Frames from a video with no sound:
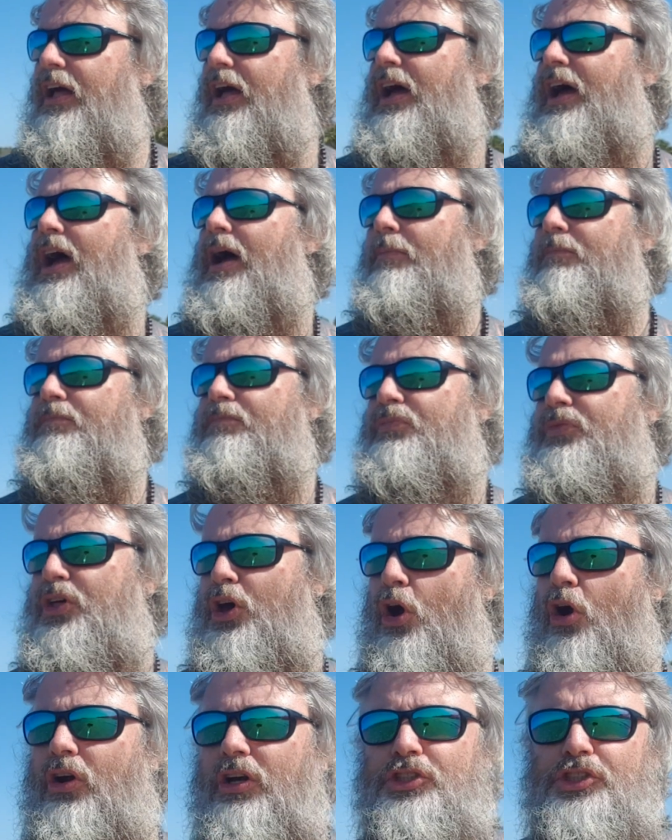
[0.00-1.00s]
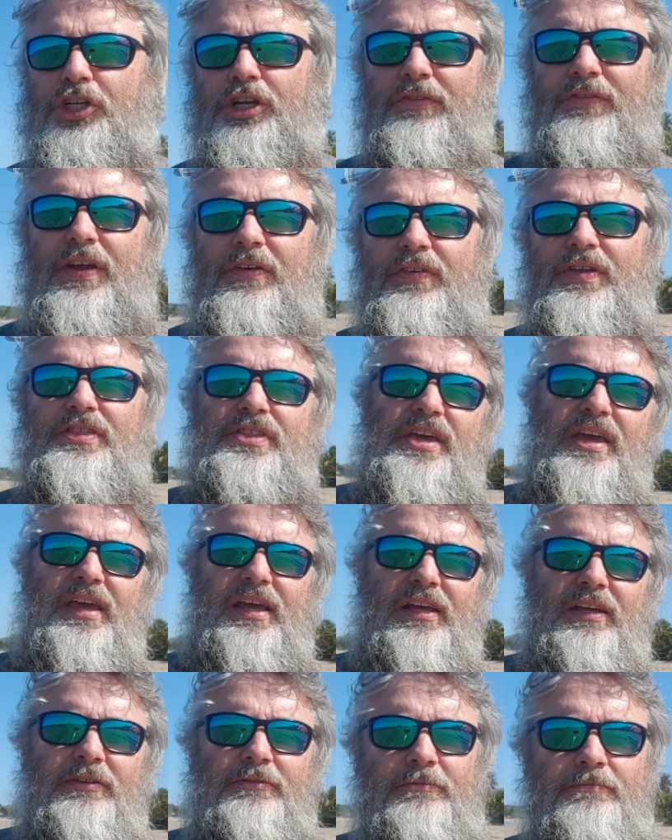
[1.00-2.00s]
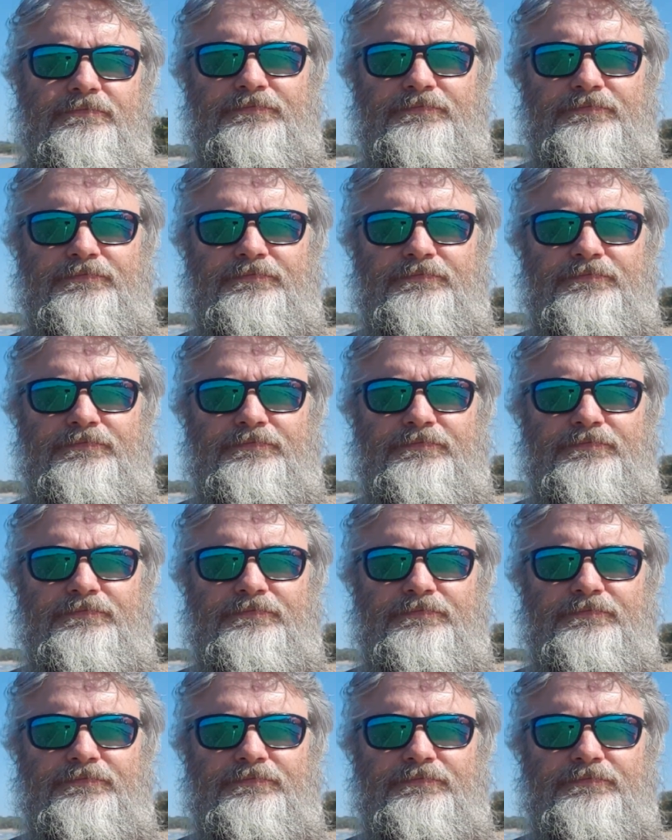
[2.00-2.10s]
The origin of everything,